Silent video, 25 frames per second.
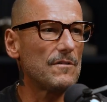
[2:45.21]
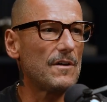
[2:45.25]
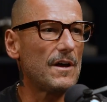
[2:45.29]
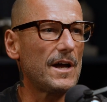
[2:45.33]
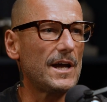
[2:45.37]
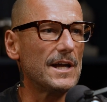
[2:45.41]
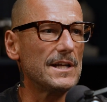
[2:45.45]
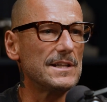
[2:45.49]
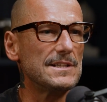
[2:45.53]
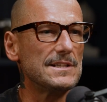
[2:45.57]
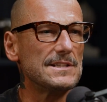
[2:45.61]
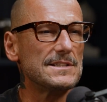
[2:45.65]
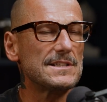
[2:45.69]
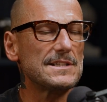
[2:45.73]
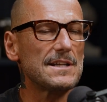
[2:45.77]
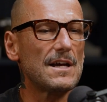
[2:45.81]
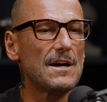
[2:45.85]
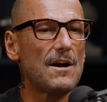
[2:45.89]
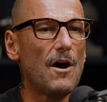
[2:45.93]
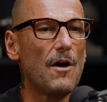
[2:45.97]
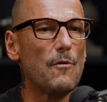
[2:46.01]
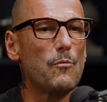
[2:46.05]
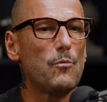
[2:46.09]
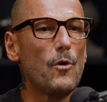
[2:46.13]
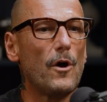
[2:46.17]
and
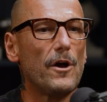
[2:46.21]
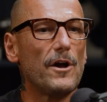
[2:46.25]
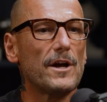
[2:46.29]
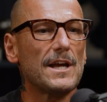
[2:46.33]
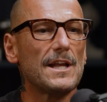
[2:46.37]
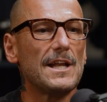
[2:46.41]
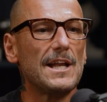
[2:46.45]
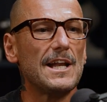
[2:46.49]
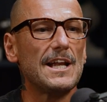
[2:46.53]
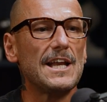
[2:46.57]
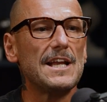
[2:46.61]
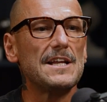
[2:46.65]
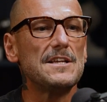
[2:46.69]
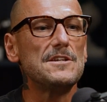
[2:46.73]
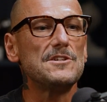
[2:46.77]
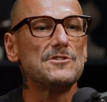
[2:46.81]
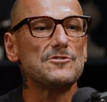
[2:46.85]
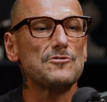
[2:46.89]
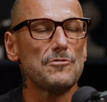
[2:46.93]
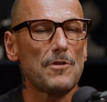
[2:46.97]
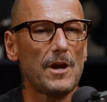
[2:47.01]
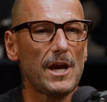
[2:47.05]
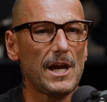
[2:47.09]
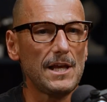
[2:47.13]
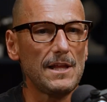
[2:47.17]
I work in an
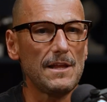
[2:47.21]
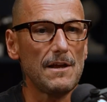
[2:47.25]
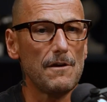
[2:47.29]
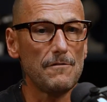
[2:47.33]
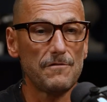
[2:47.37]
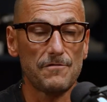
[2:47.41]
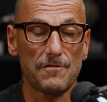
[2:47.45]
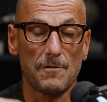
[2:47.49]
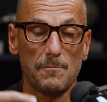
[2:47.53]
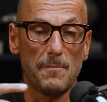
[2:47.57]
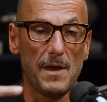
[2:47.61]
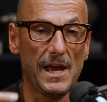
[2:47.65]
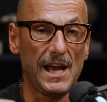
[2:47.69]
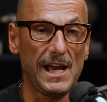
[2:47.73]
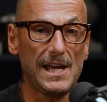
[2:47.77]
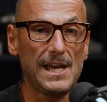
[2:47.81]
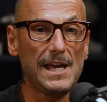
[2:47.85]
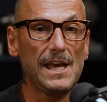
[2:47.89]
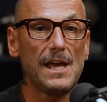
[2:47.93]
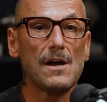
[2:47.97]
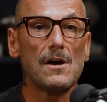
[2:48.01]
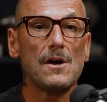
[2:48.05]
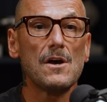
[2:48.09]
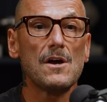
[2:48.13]
industry that for me